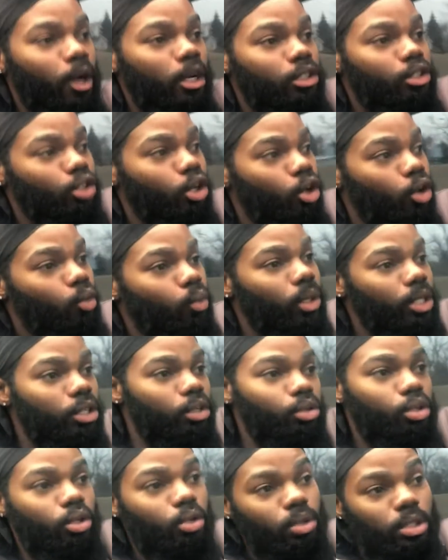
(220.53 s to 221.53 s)
So when
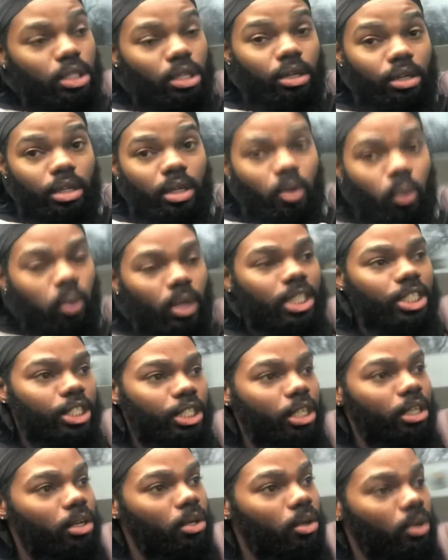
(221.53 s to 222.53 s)
you use it on your
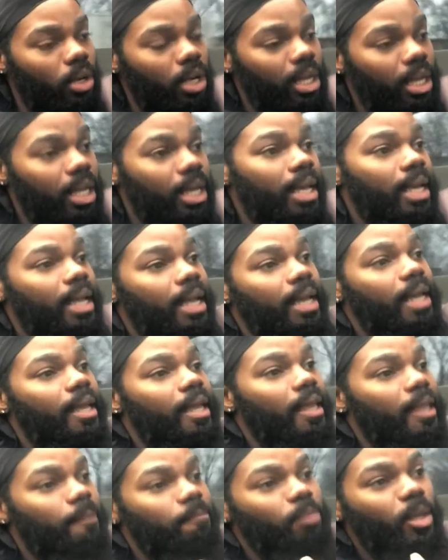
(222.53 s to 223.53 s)
windshield,
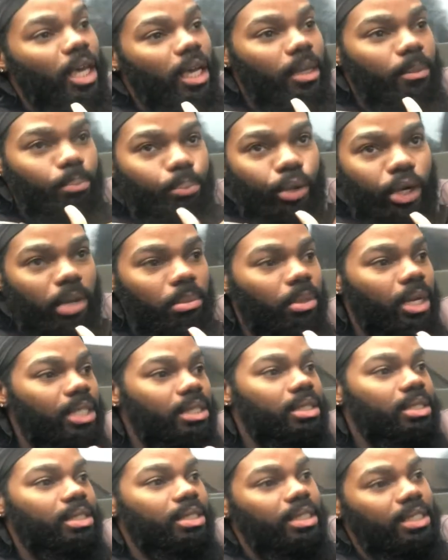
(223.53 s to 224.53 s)
it pretty much
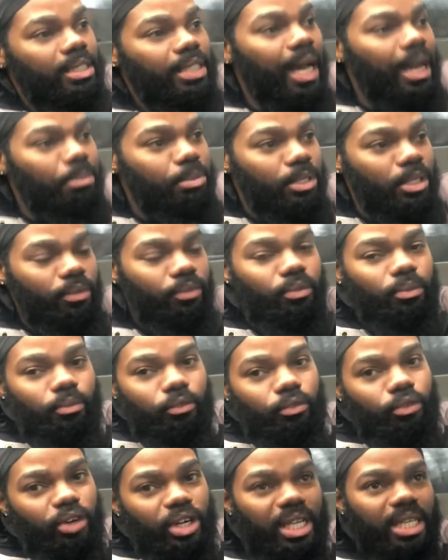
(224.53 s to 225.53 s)
stops it
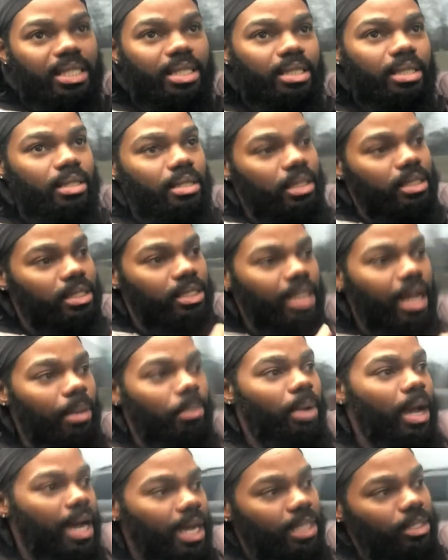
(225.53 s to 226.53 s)
from freezing. It stops
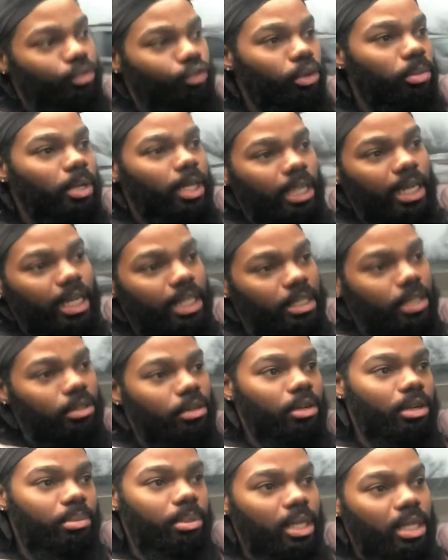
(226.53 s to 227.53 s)
ice from collecting
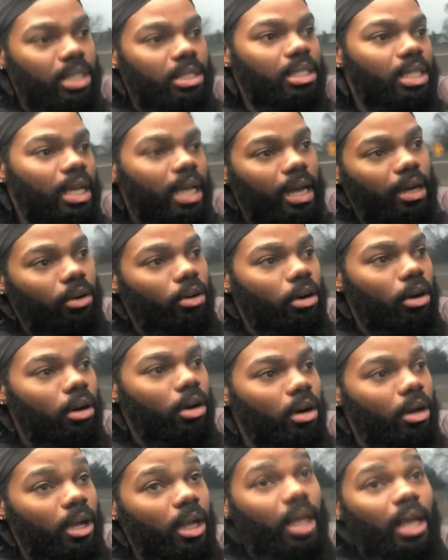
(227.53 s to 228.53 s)
on it because of the
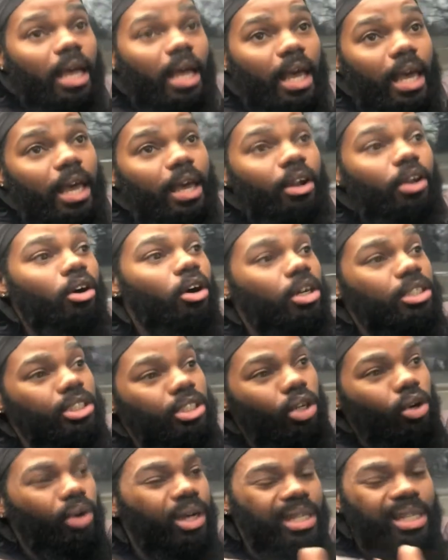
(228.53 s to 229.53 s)
alcohol. And
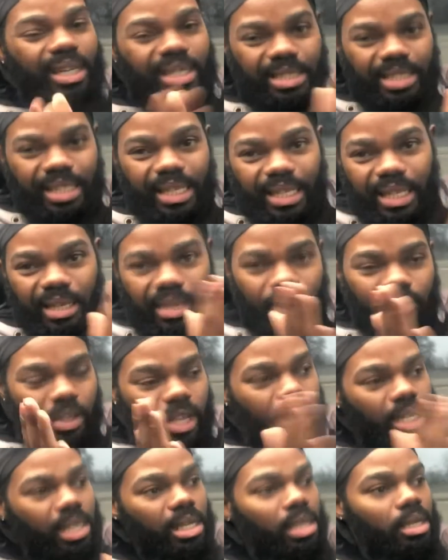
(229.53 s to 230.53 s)
also it doesn't leave
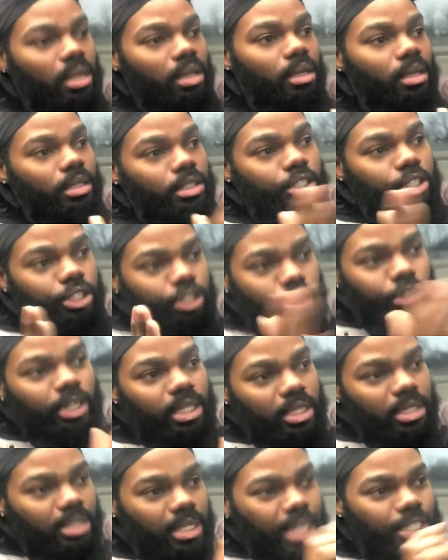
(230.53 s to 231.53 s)
any
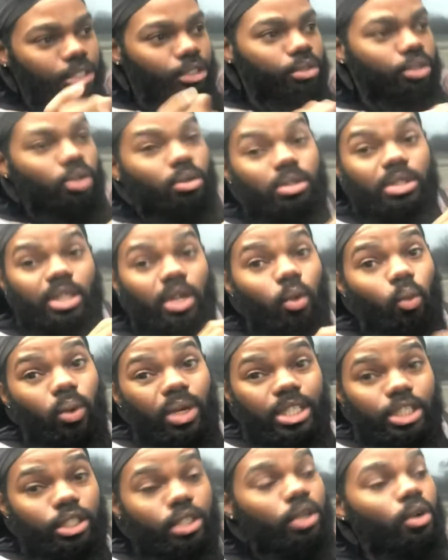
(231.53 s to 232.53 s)
streaks as you're using the
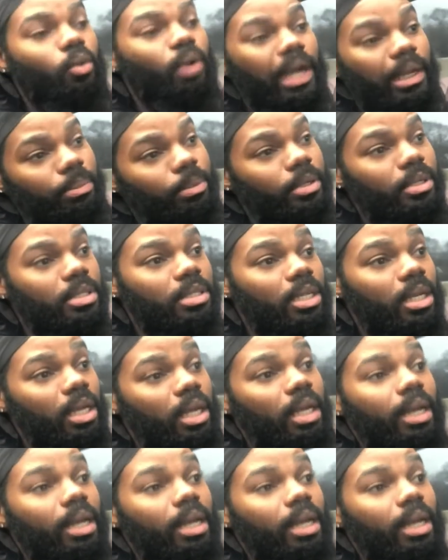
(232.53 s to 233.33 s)
windshield wipers.